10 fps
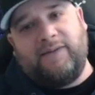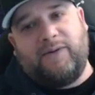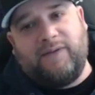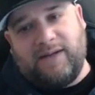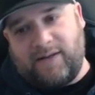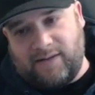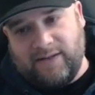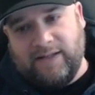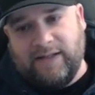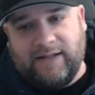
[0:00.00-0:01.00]
over there,
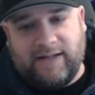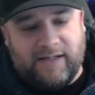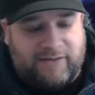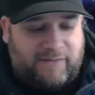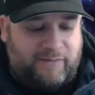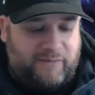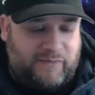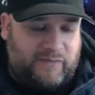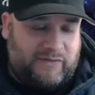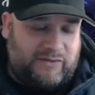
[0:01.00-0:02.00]
and I
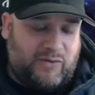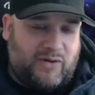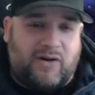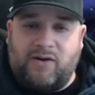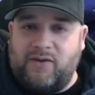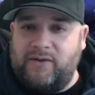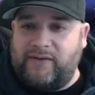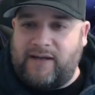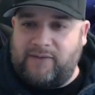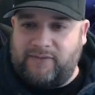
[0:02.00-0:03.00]
tore all
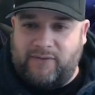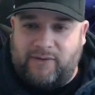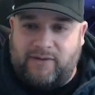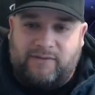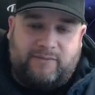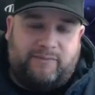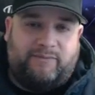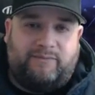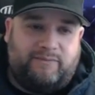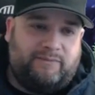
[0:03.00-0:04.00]
those out for
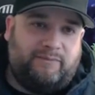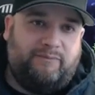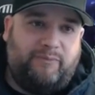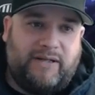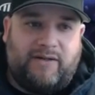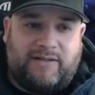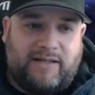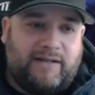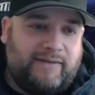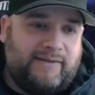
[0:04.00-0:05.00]
bigger
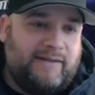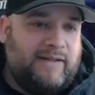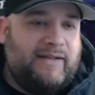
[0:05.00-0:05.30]
tanks.